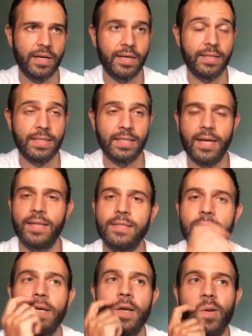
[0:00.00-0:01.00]
at the start.
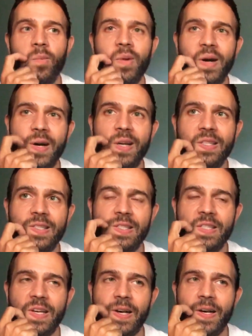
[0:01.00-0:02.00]

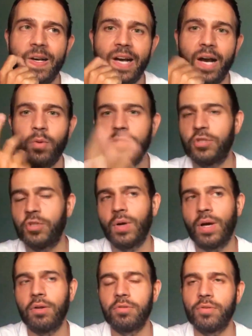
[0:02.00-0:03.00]
But I wasn't sure
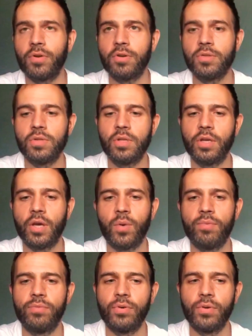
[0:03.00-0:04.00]
how long the forest was going to go
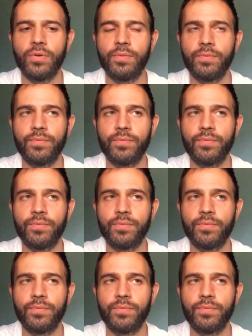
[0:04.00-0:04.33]
on for.